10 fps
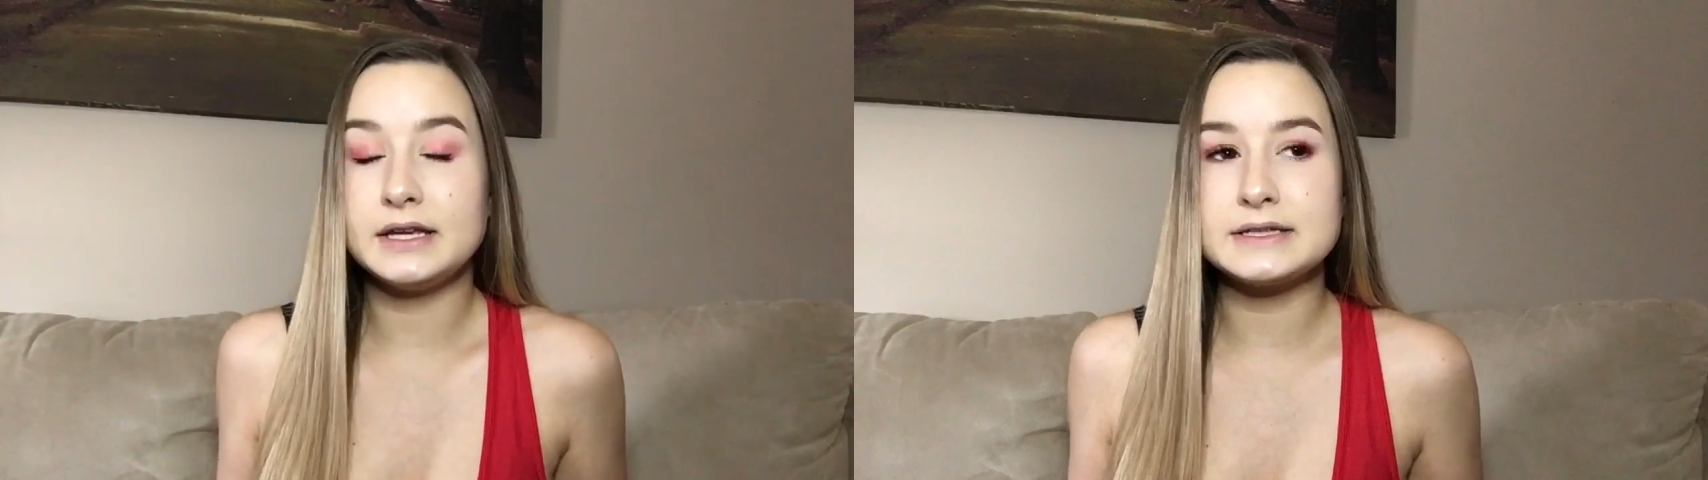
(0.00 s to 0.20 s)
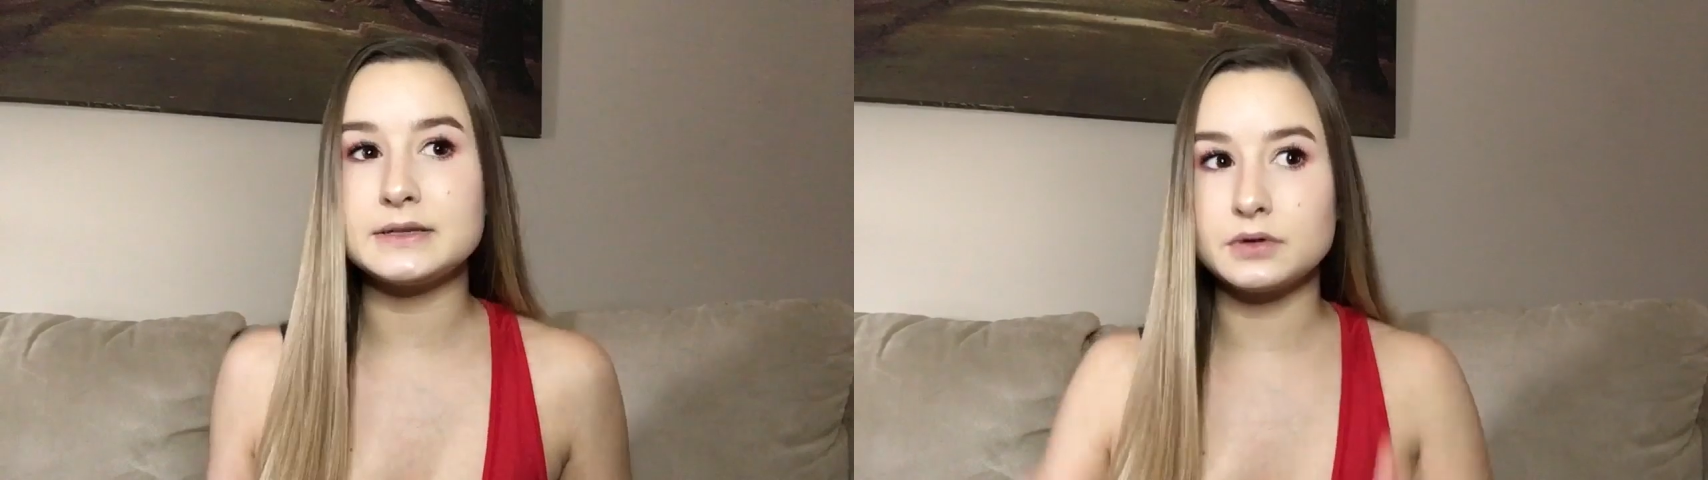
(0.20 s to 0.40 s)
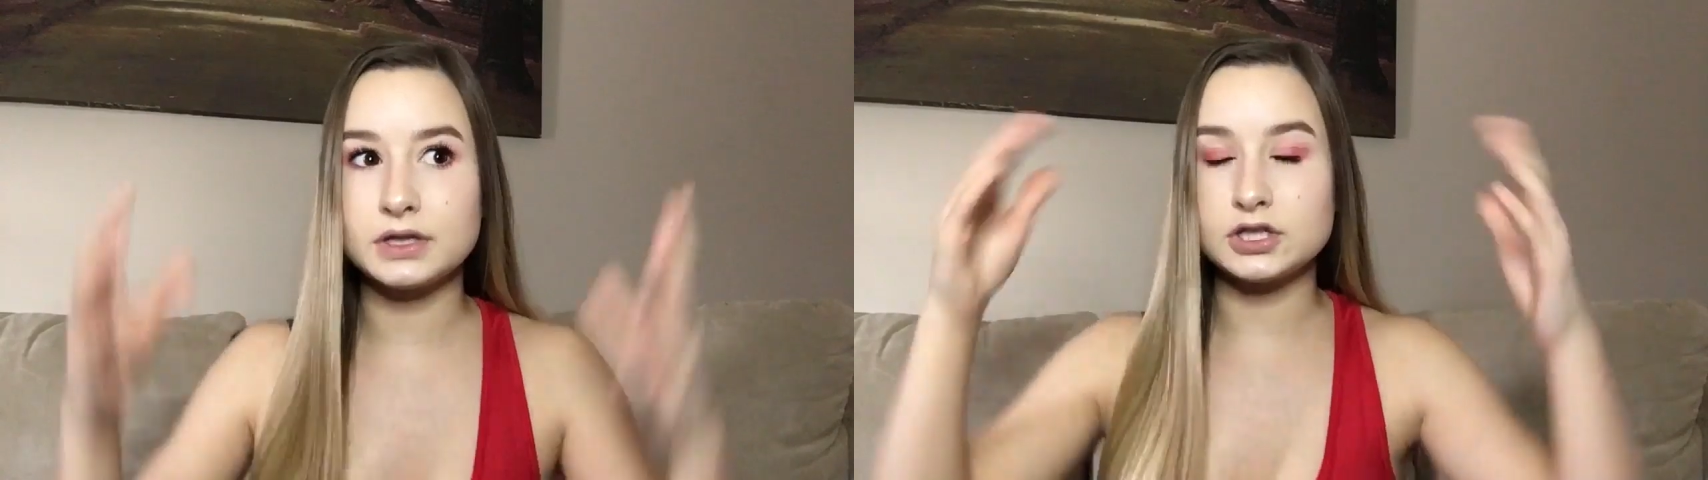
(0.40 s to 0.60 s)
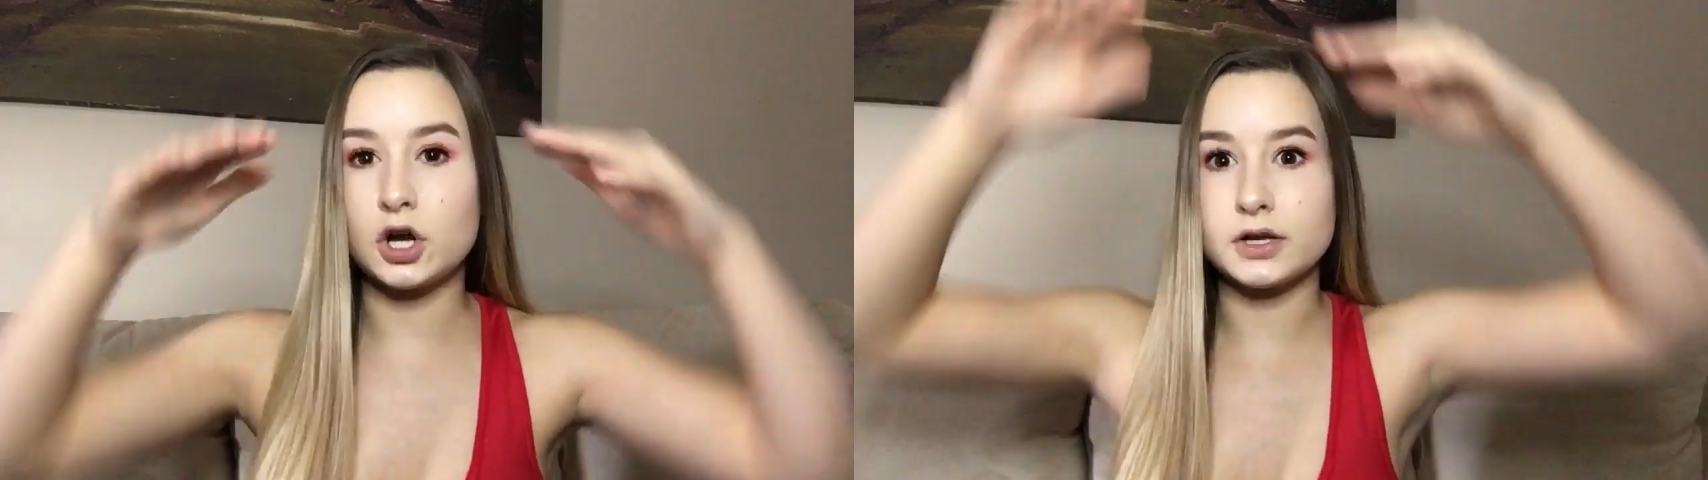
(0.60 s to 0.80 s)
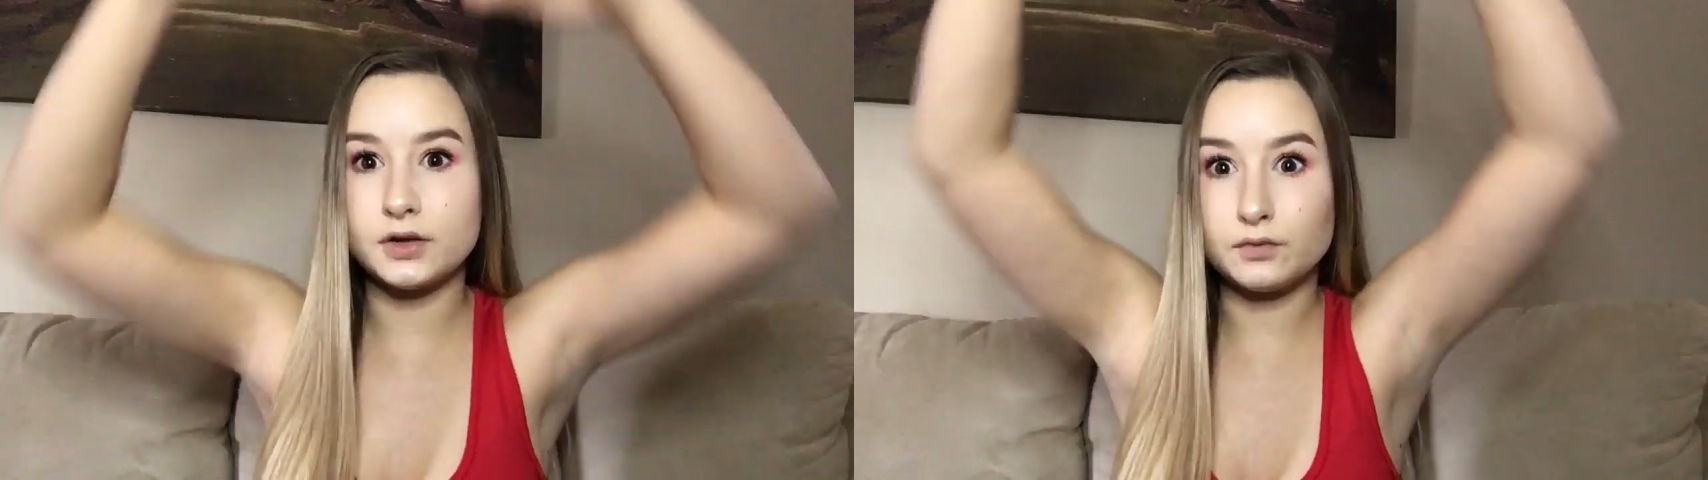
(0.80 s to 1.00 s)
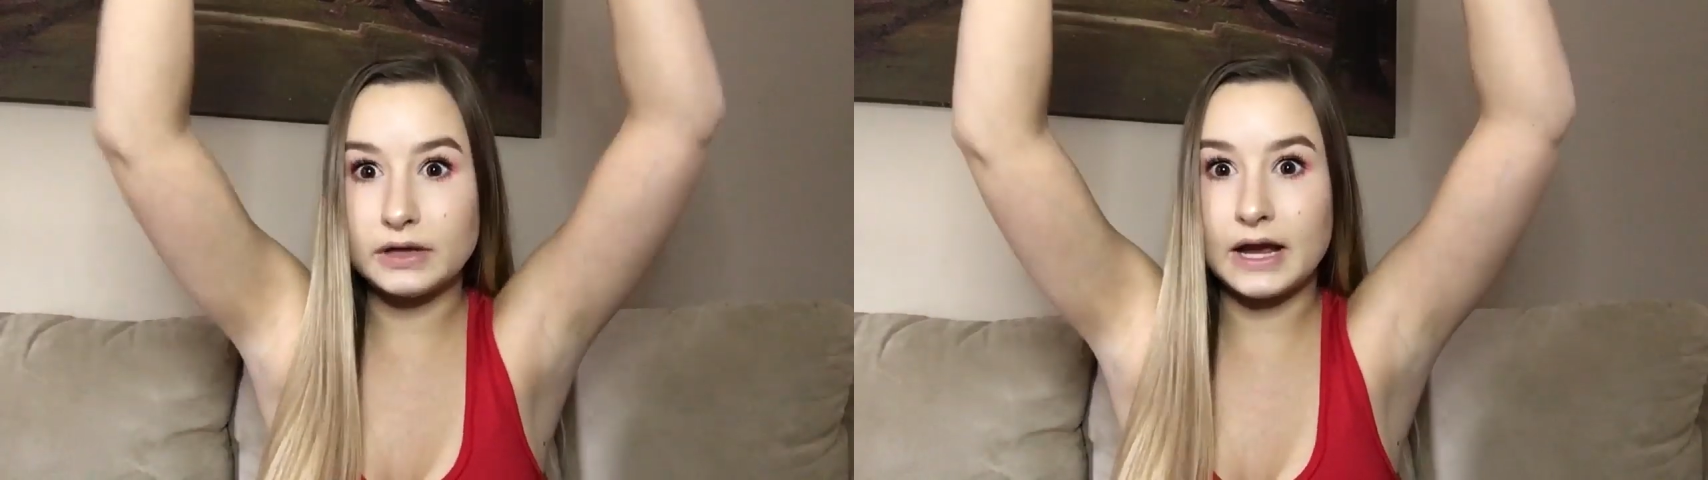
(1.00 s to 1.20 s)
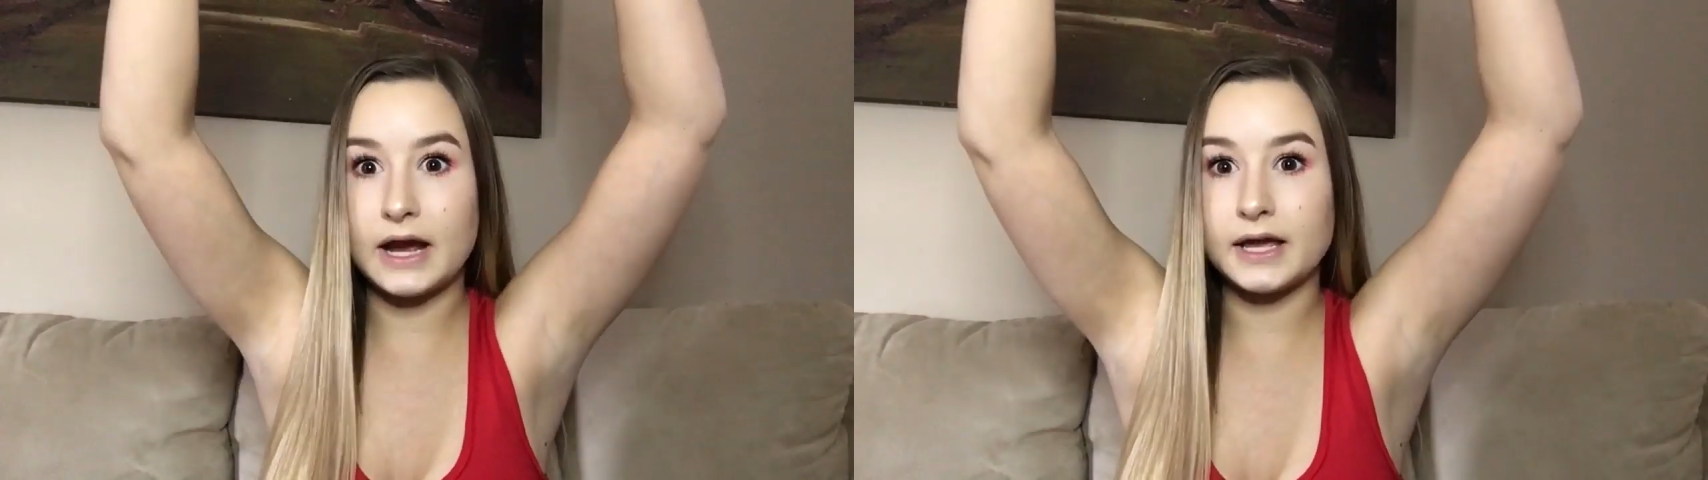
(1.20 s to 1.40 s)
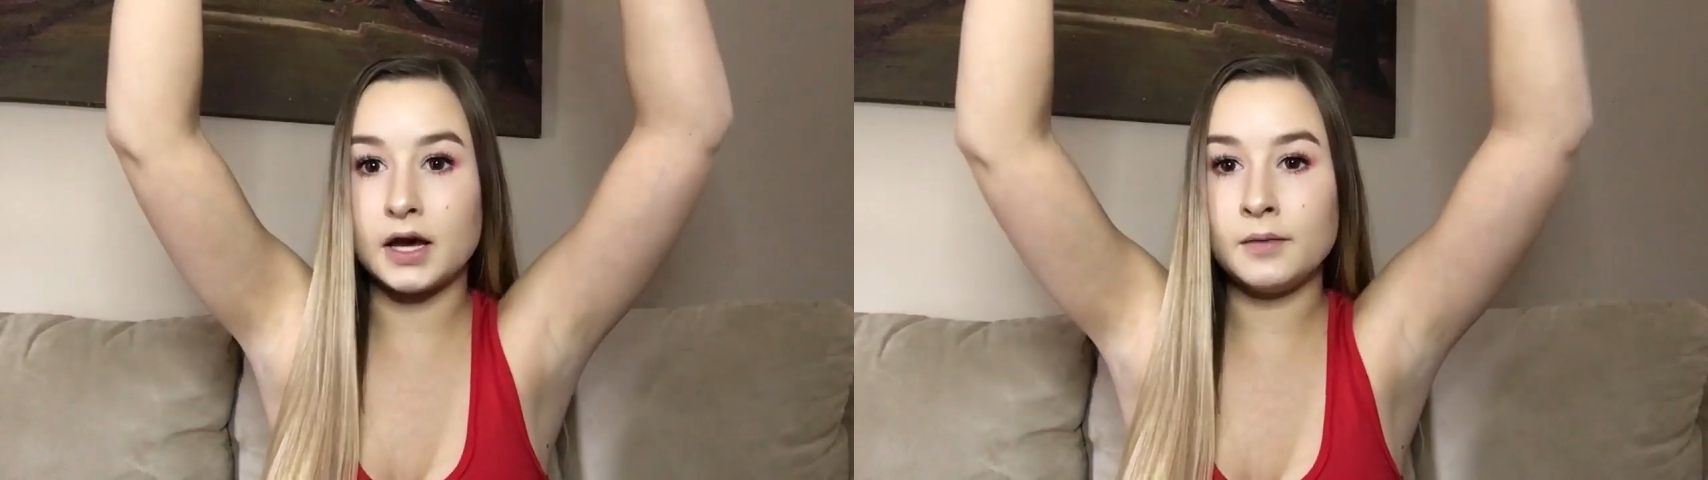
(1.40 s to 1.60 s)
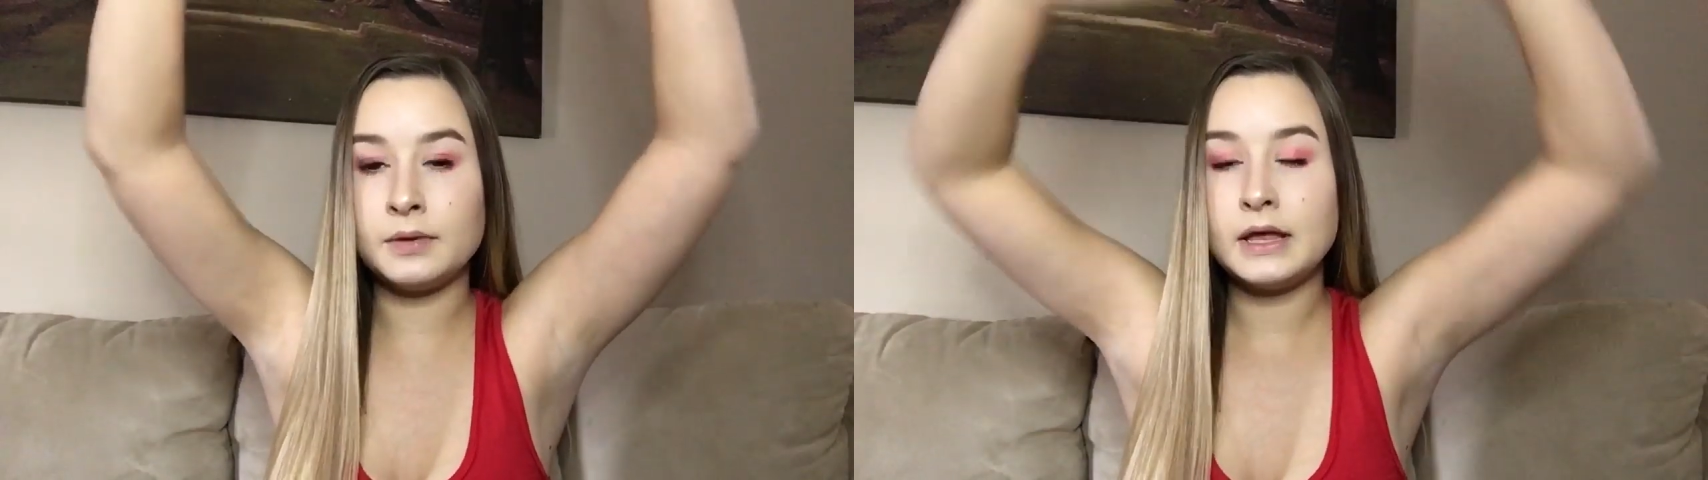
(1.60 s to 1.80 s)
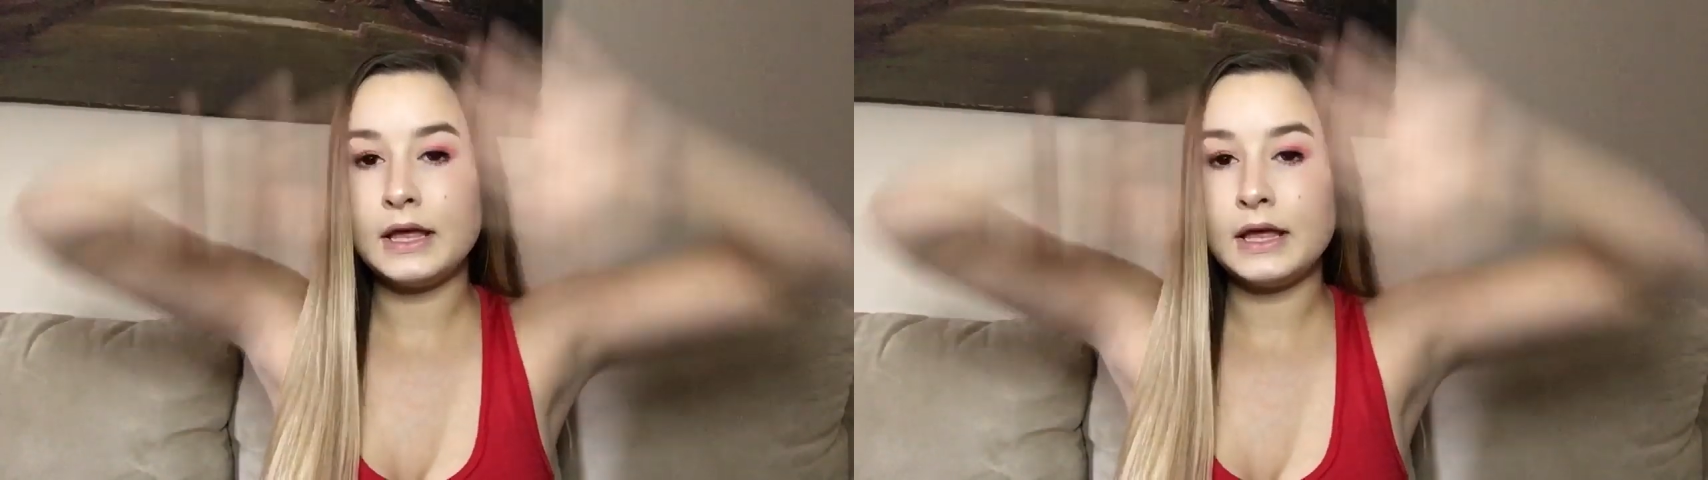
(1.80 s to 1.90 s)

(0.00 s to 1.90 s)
because they were, like, talking really high up,